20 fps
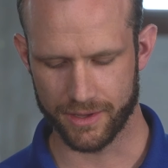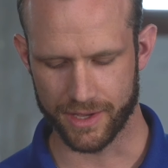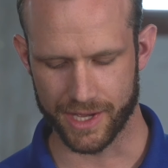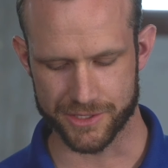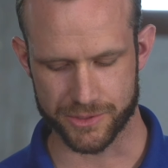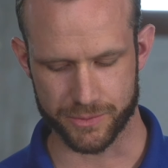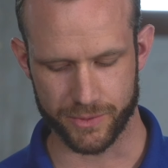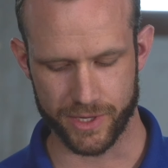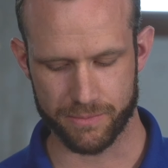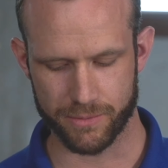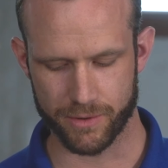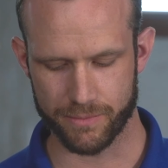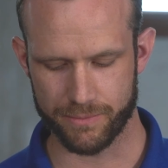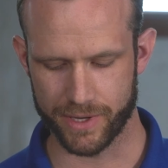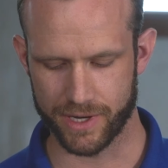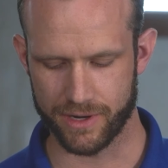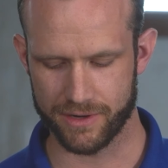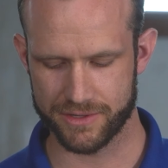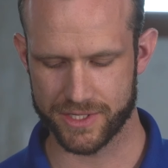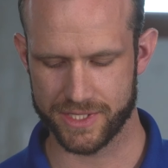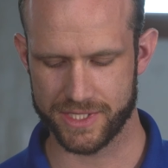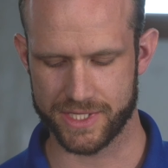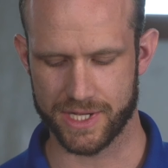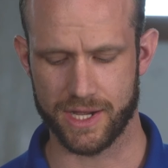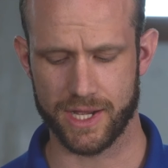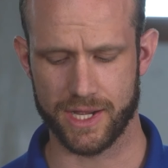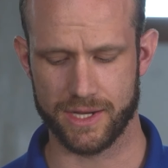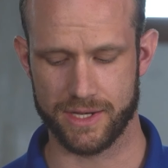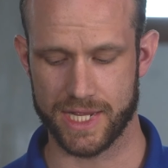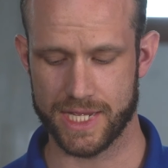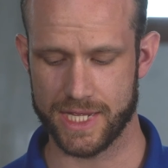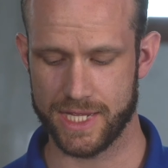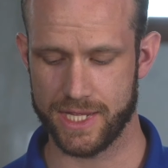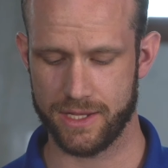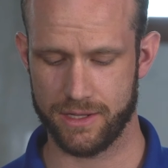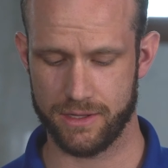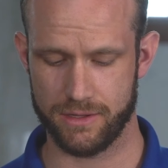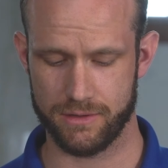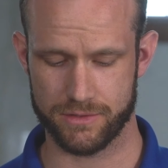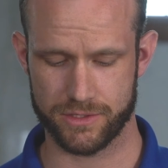As we prepare to dine,
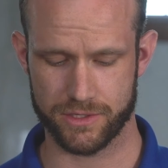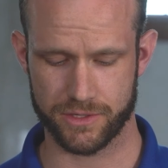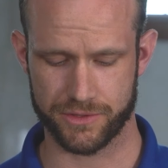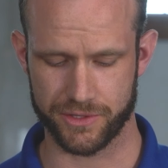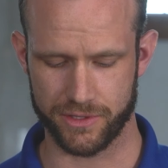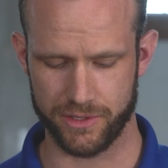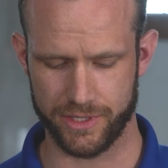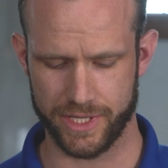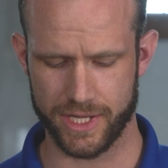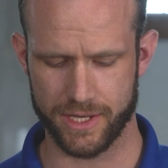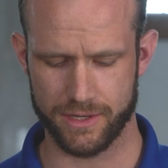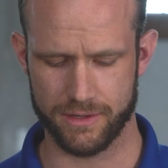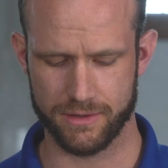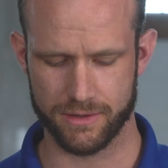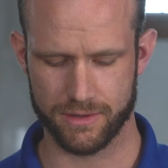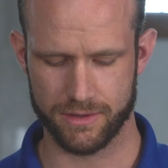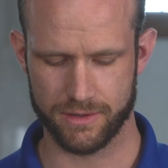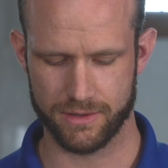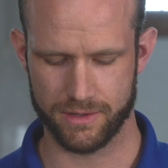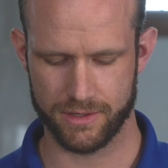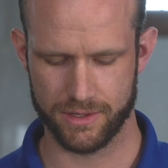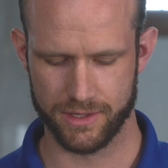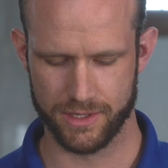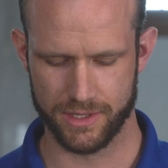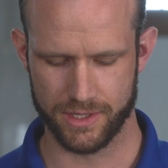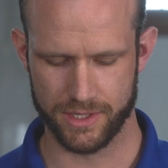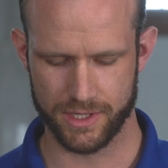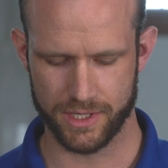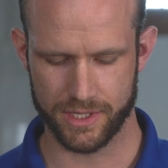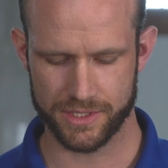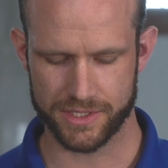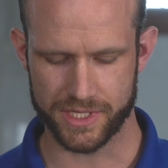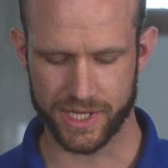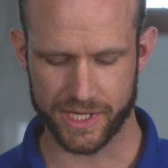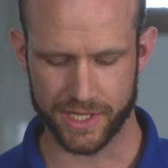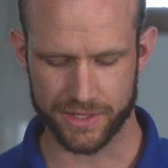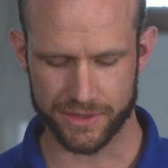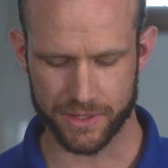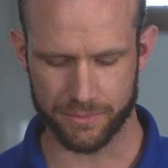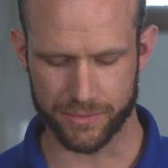he took the lead,
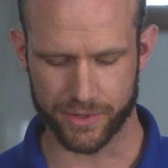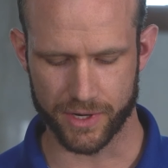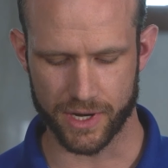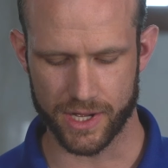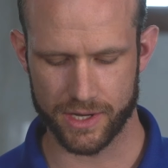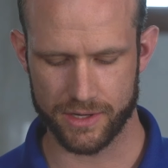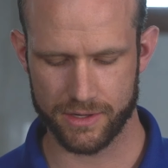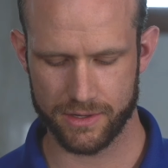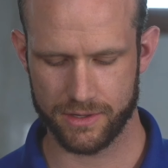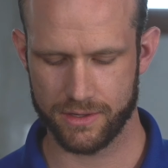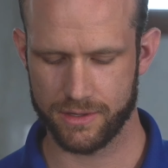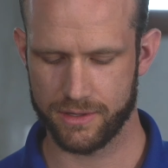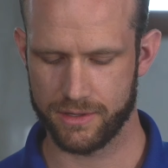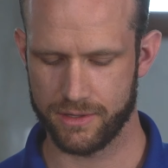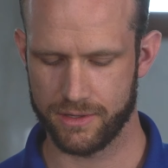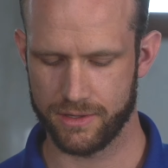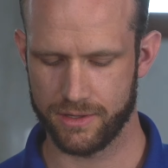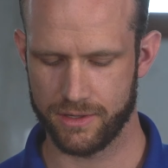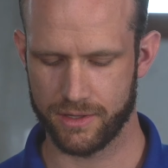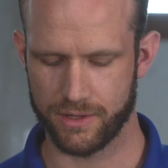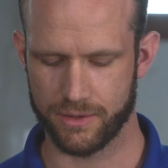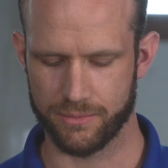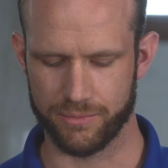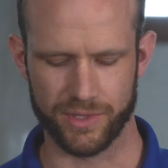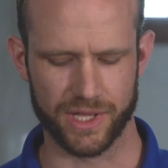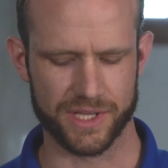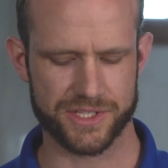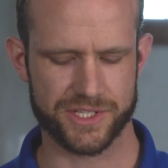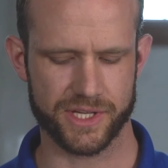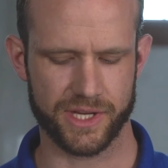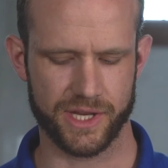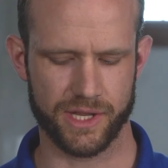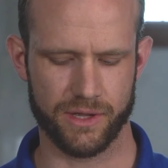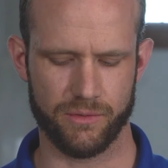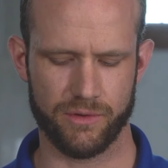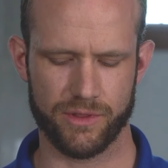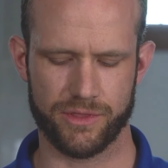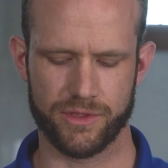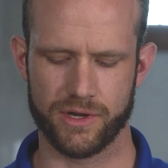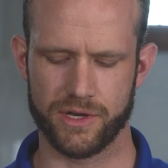taking the bread, blessing
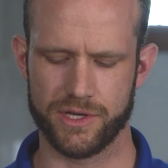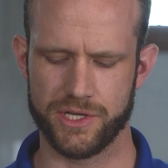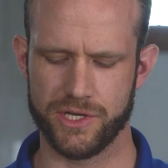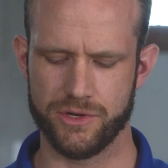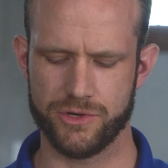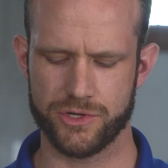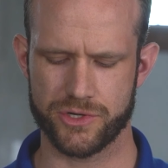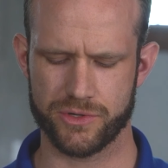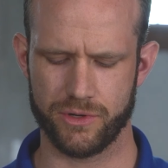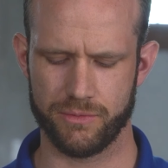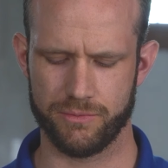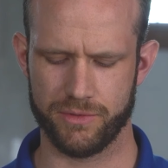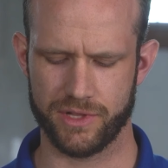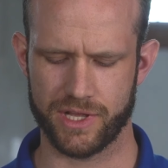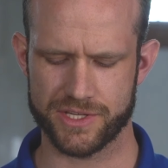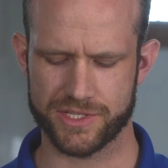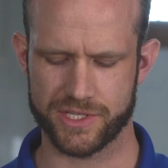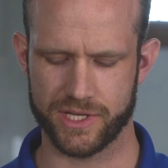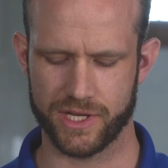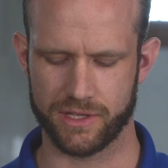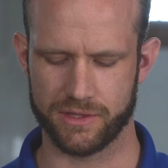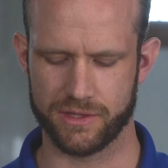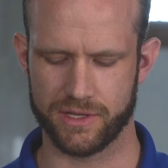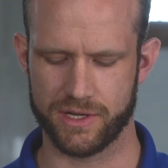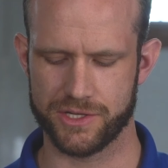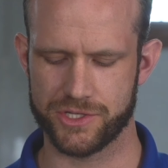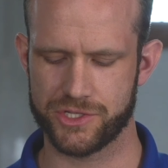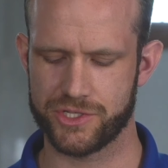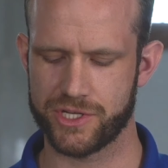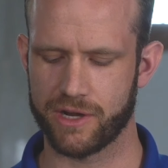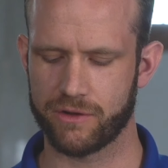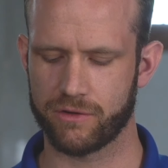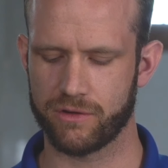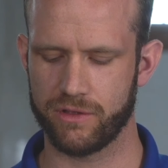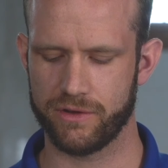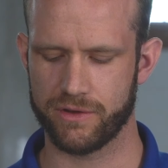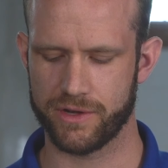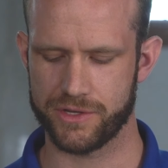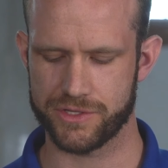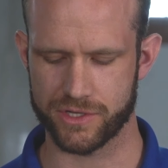it with an unusual blessing that is
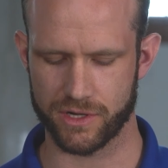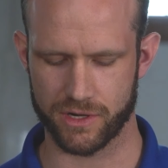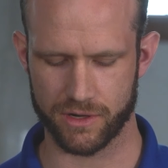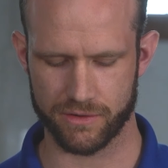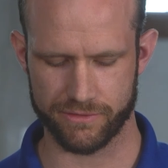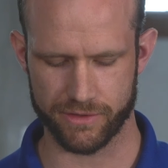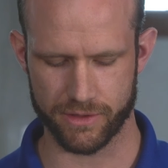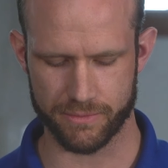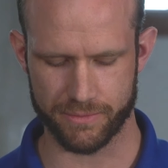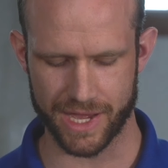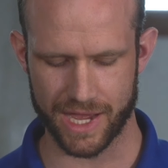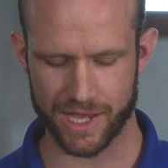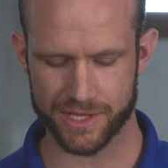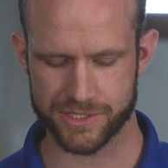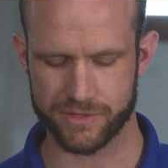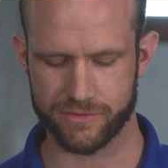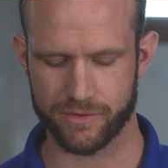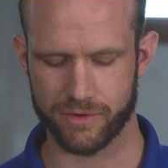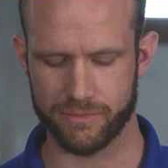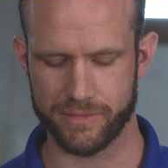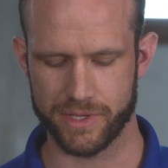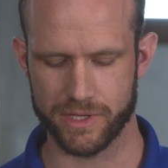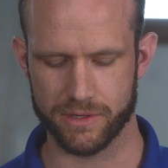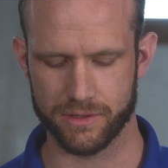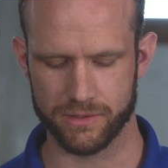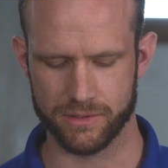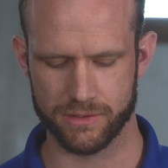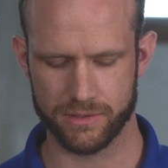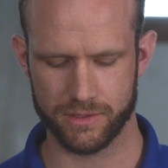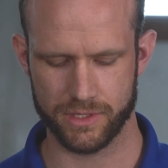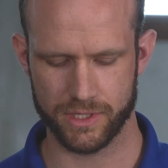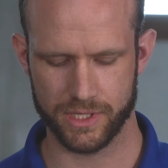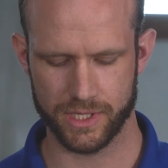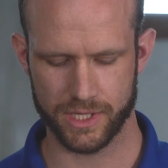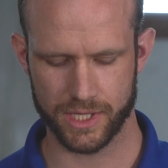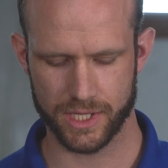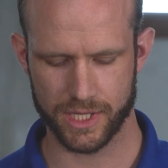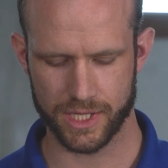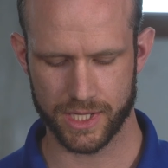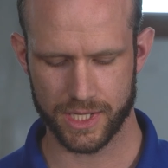generally reserved for the Passover meal,
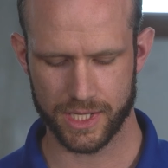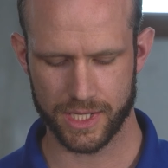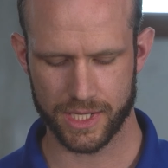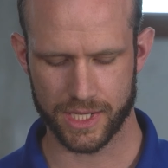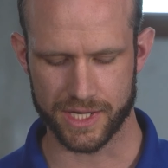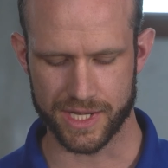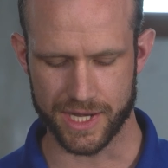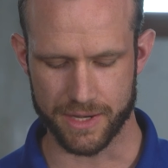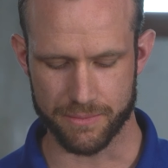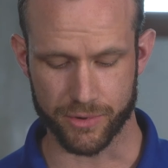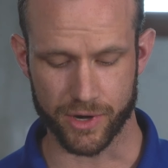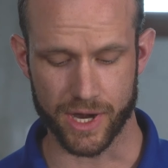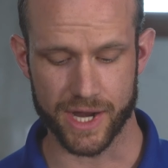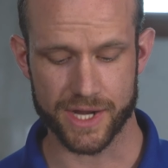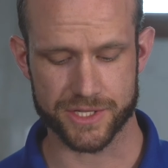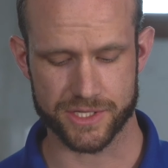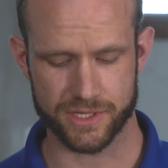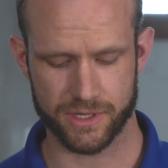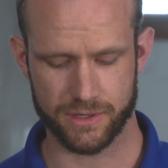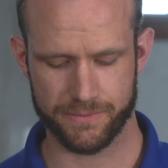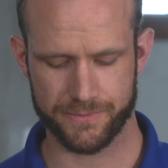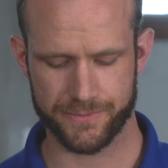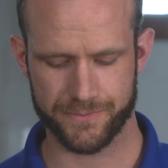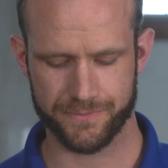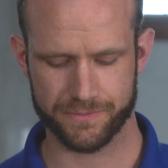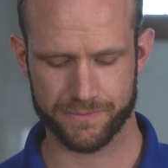and he breaks it.